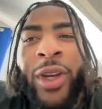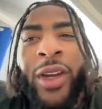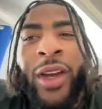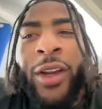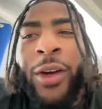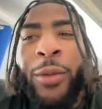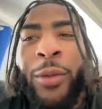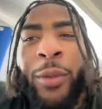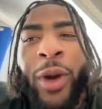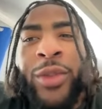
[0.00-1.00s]
and um, I'm
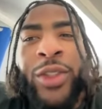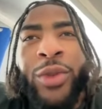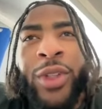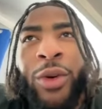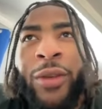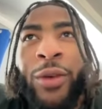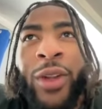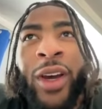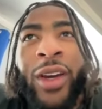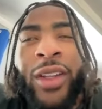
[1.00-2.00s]
I'm just really grateful
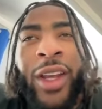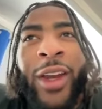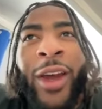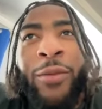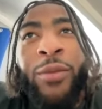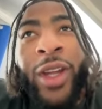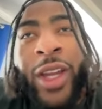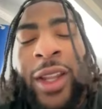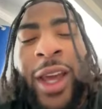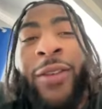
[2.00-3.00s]
that they have been
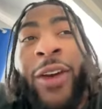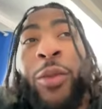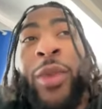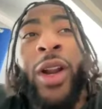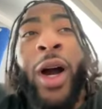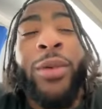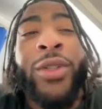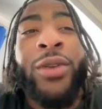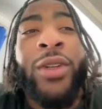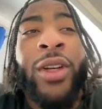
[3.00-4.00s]
they've given me an
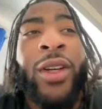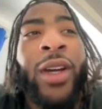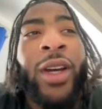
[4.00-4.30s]
opportunity